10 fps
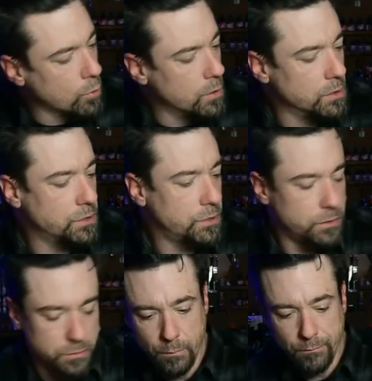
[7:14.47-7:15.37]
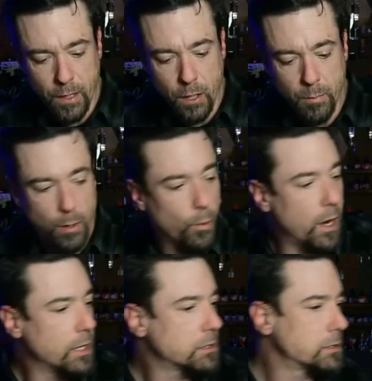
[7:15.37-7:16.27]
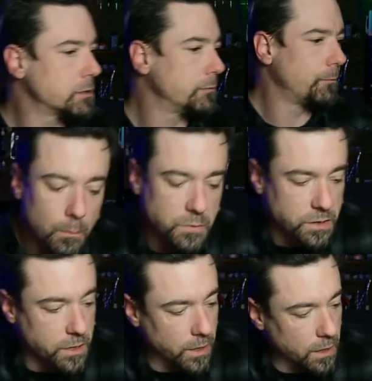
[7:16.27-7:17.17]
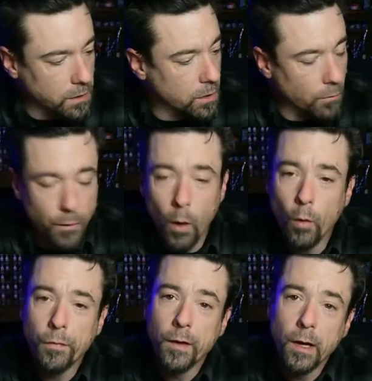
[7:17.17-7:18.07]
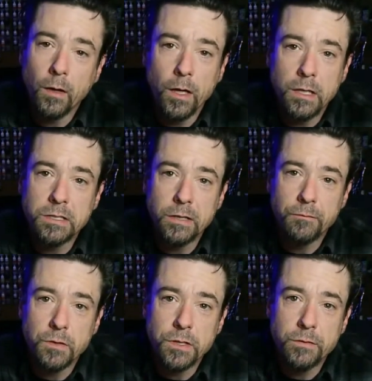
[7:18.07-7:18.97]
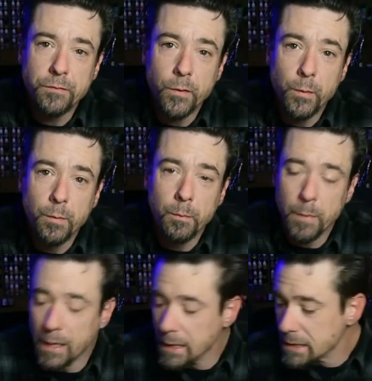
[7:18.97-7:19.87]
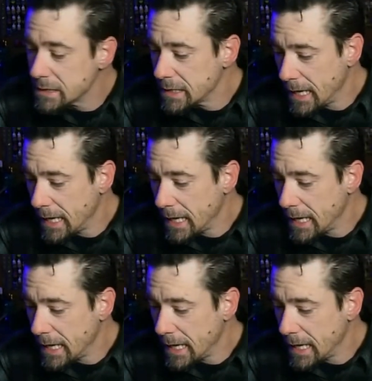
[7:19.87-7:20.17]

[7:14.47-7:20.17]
brush. We've got our Minwax. I'm just gonna coat the whole thing, let it sit for just a few minutes,